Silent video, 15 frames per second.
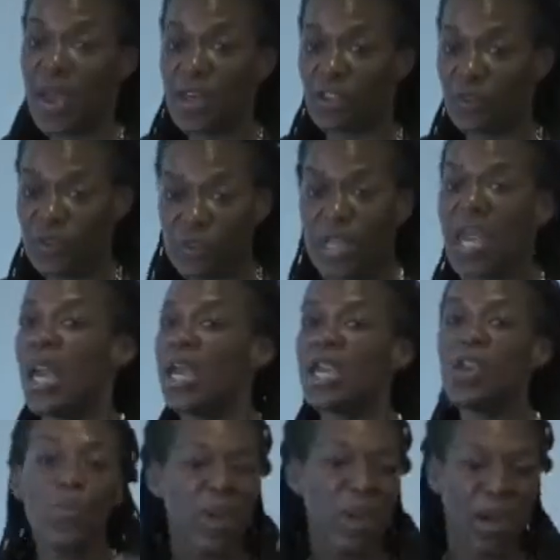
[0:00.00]
math careers.
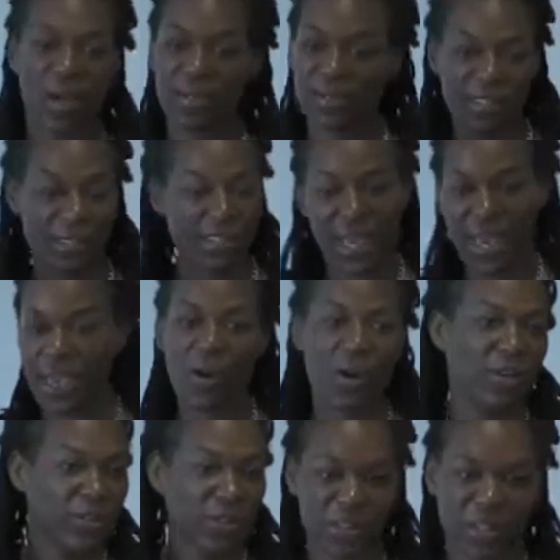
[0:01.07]
He went on to say
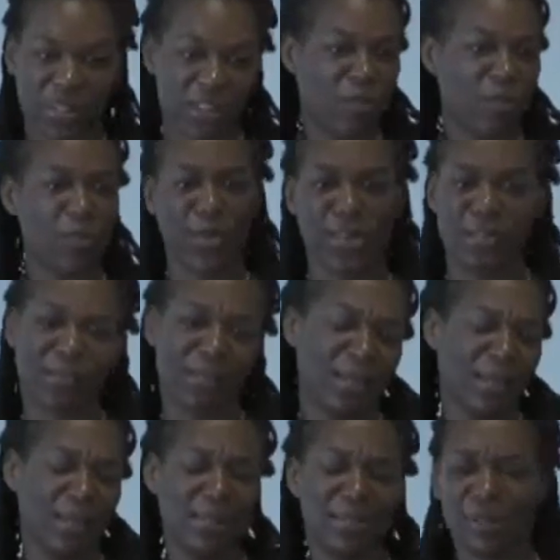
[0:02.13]
all sorts of stuff about his
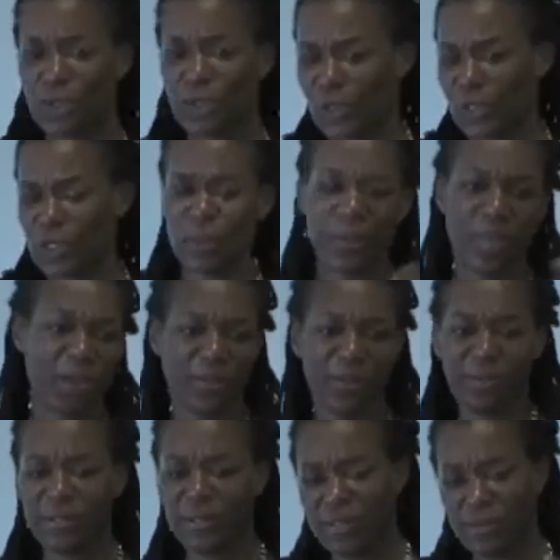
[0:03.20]
kids and girls playing with,
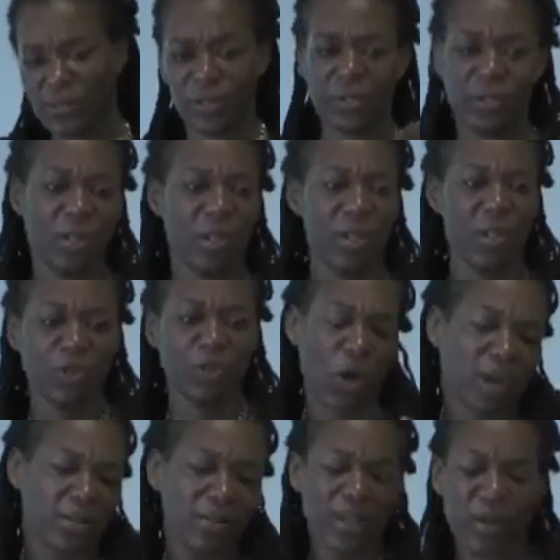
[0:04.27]
with
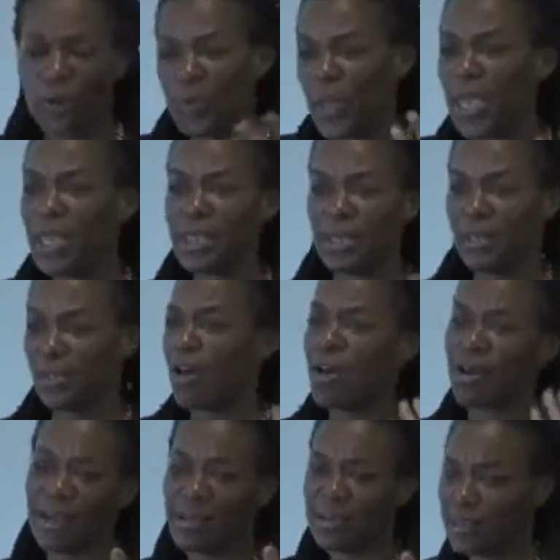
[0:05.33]
trucks that were pink and
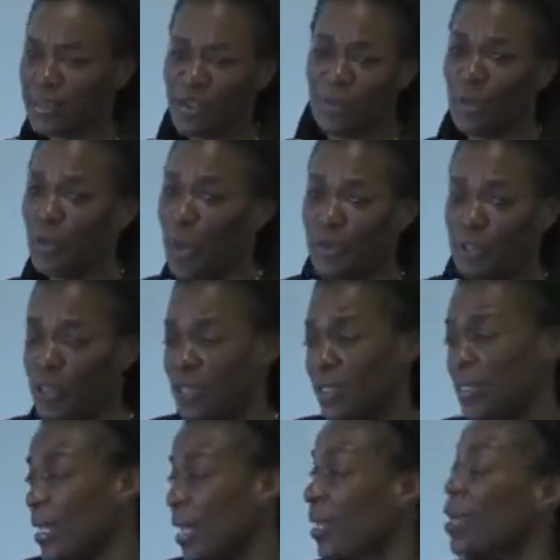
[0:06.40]
all kinds of stuff he probably shouldn't
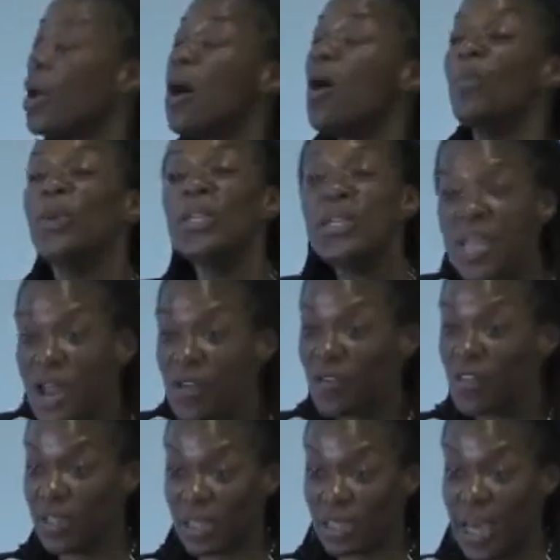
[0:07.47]
have said. But
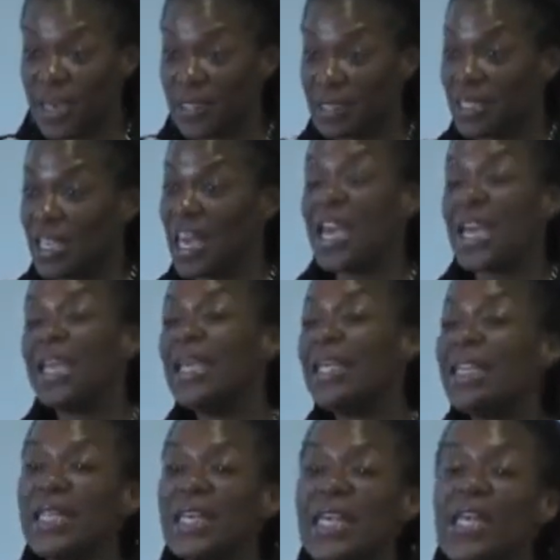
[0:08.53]
nevertheless,
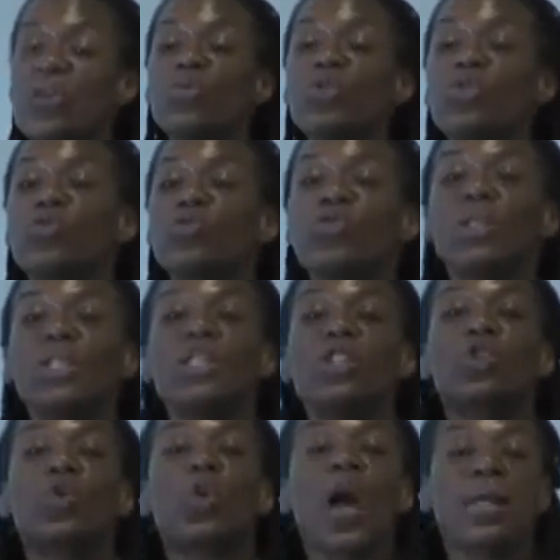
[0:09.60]
he, he was really
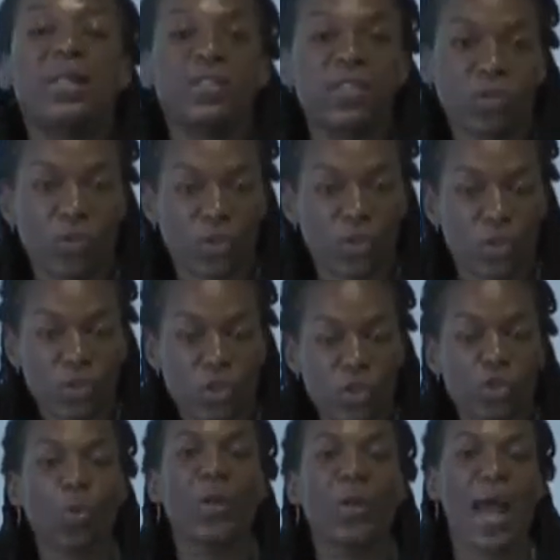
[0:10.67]
trying to sort of
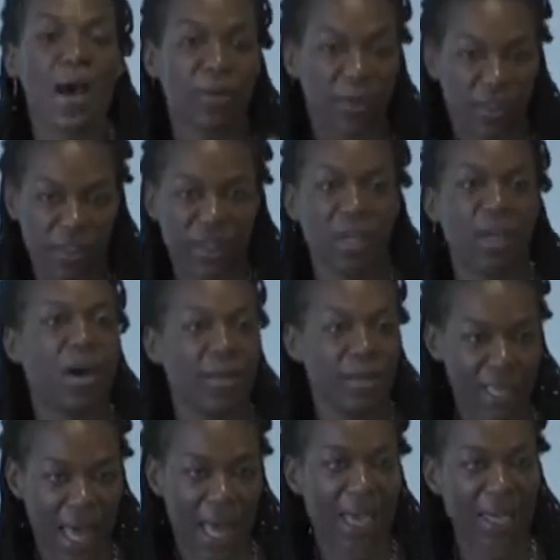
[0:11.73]
sort out and think
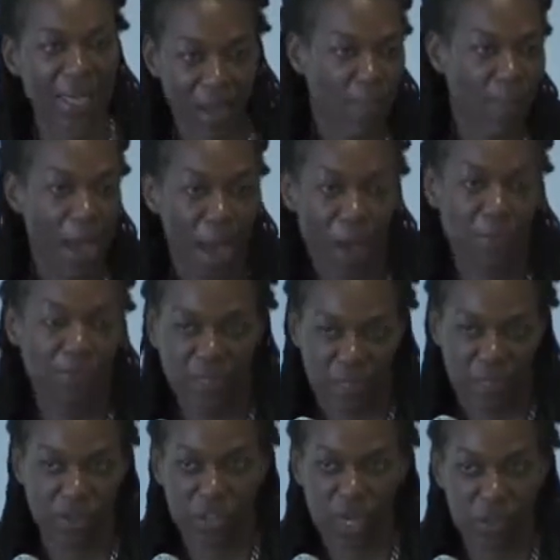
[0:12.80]
online about
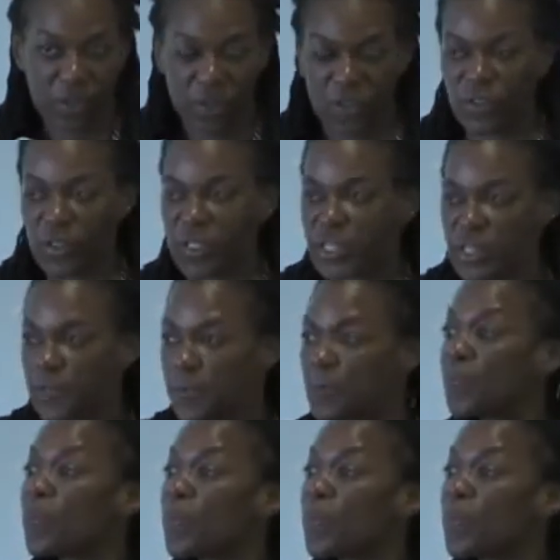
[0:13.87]
these gender differences.